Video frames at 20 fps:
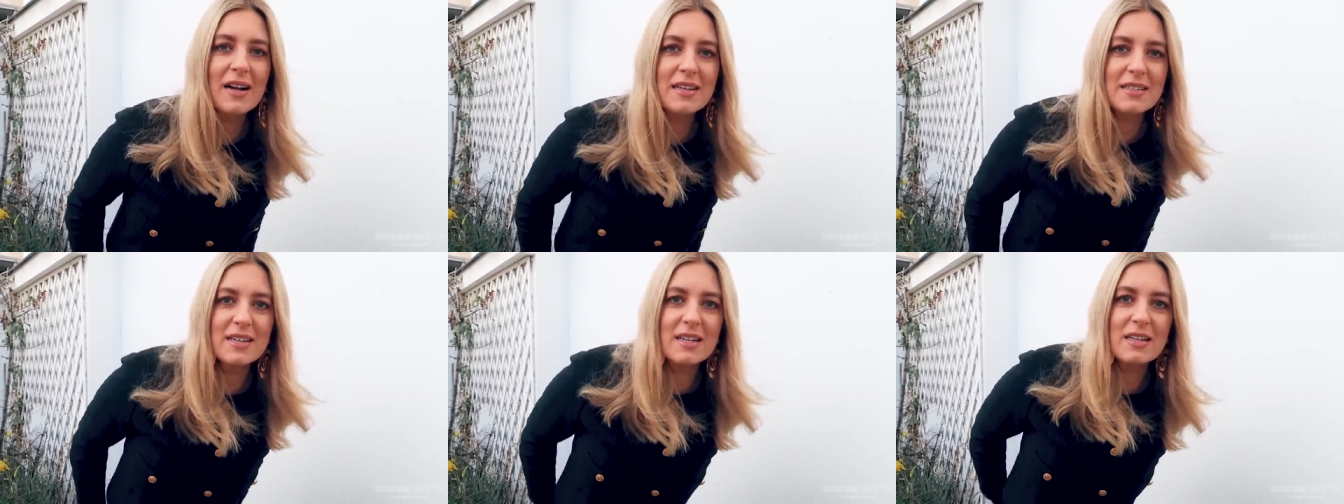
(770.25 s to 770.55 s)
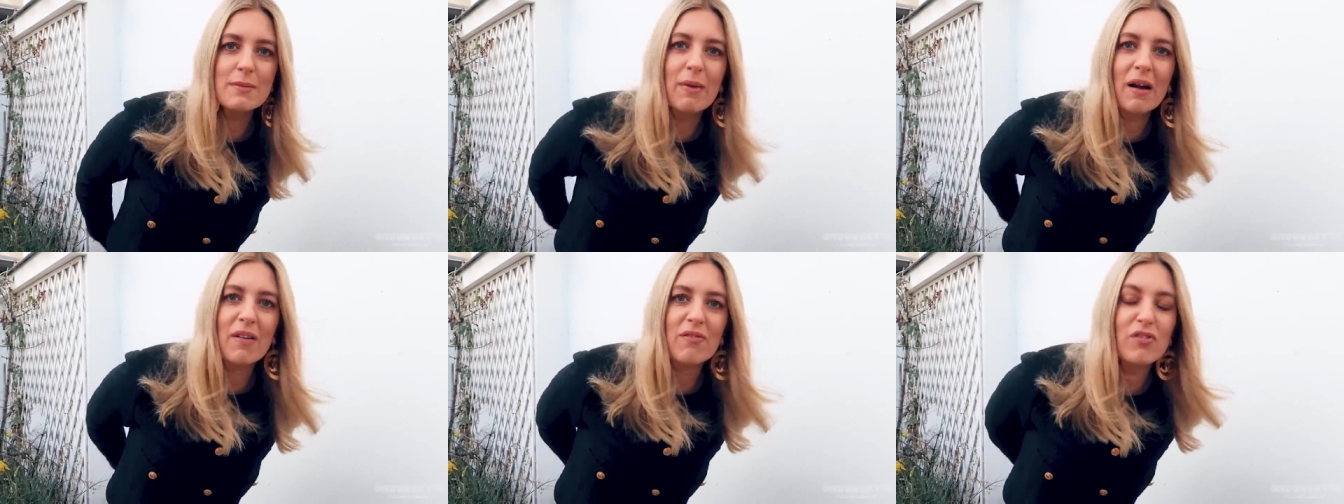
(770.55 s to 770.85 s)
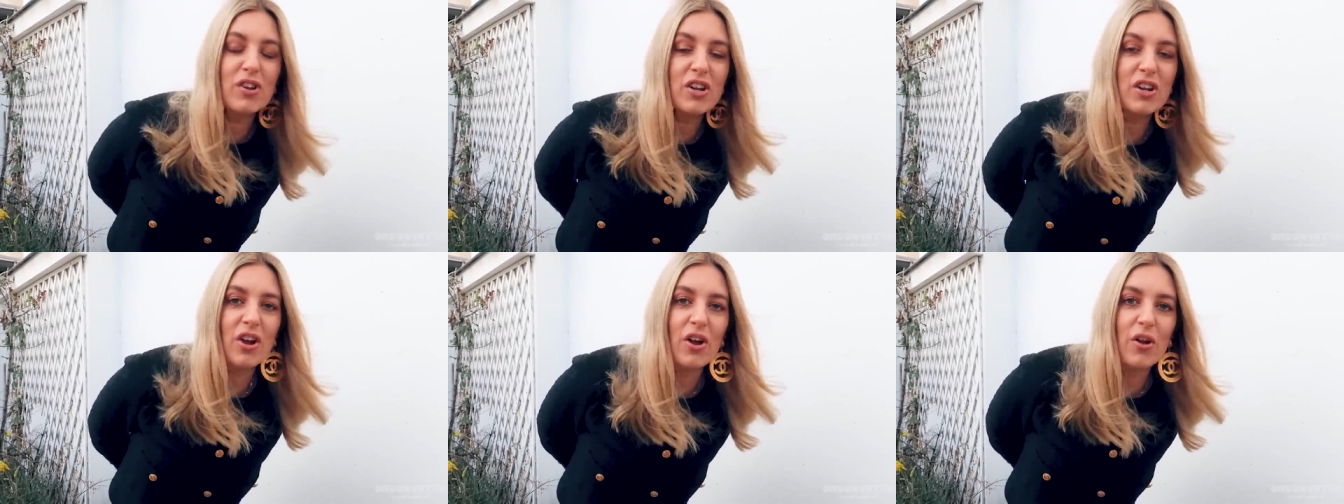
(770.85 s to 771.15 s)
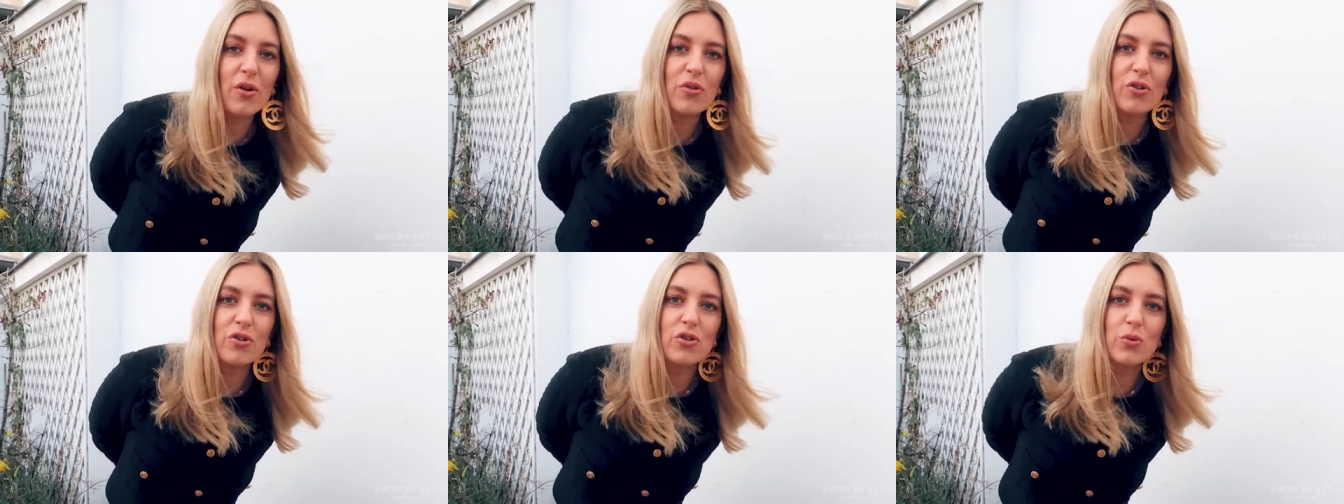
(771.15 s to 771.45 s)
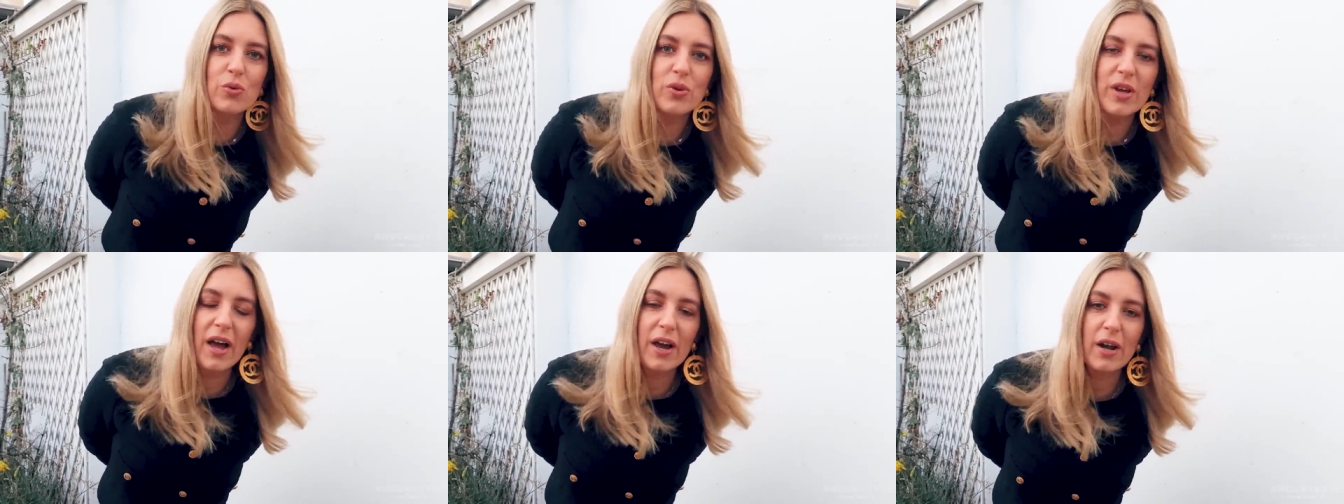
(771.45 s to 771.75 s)
I said in my video that
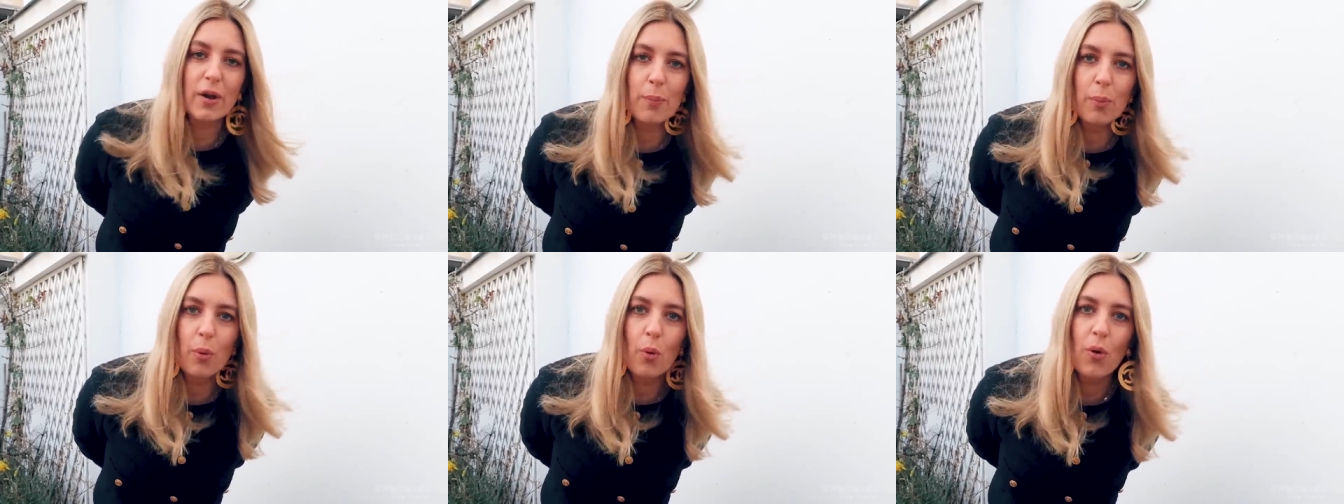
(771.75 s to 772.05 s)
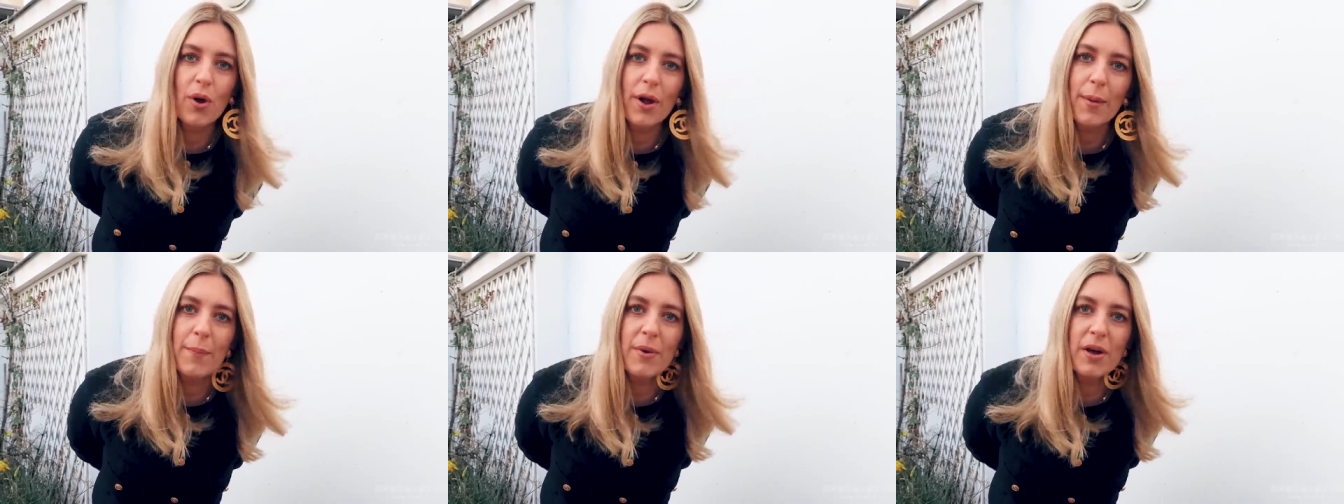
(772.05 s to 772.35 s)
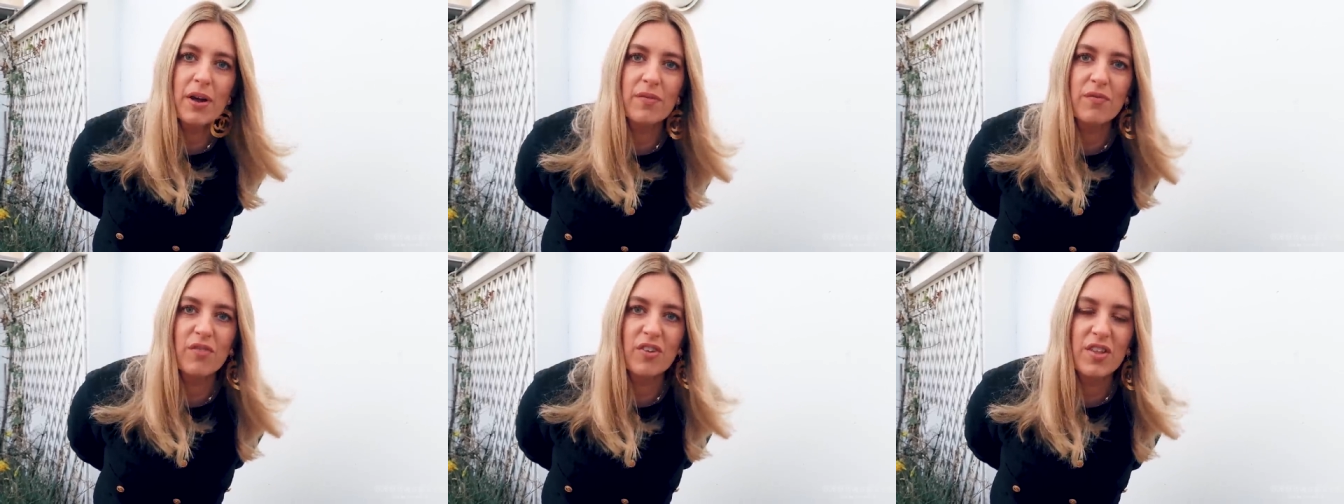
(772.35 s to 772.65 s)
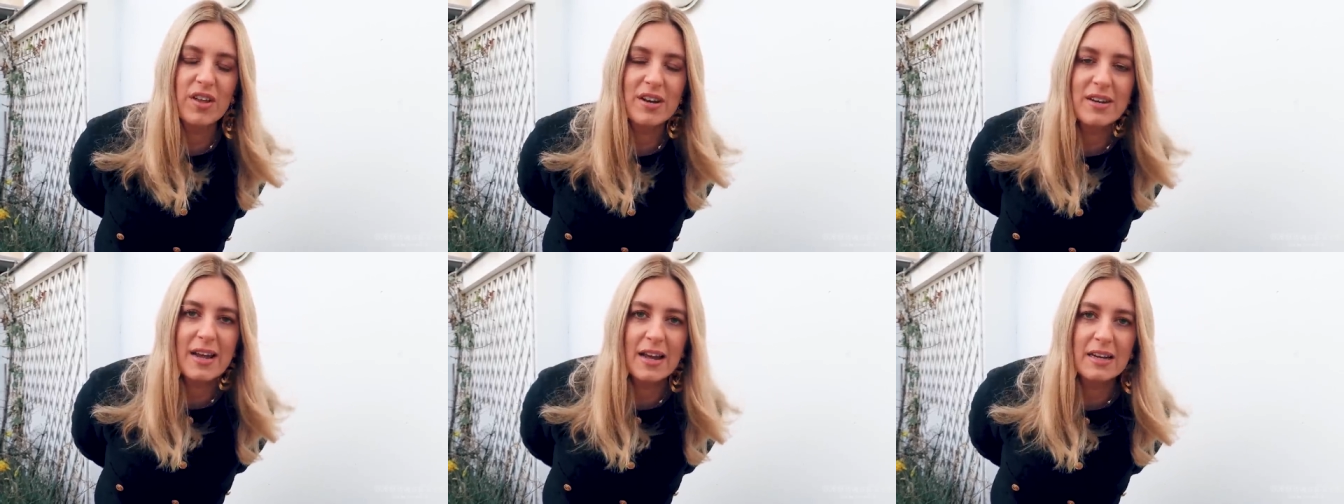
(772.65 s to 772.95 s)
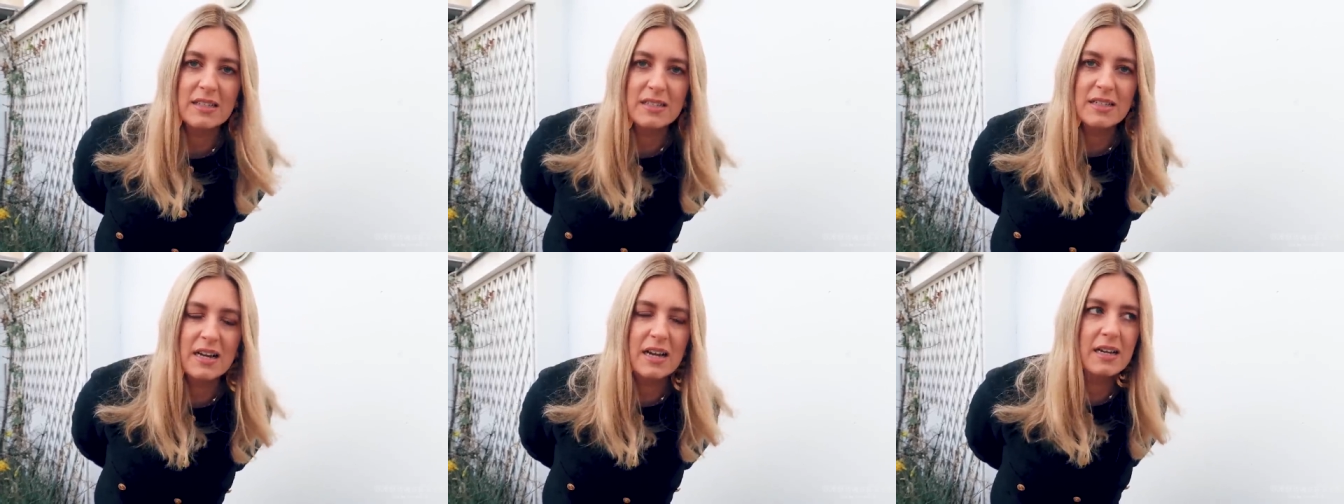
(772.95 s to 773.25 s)
you get an appointment for the
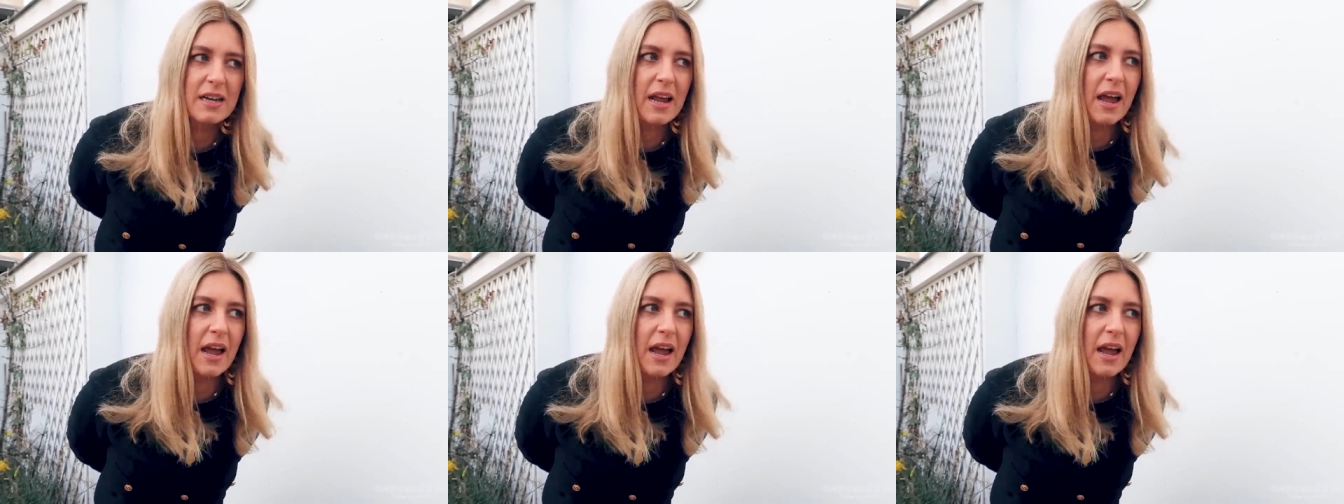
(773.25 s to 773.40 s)
next day,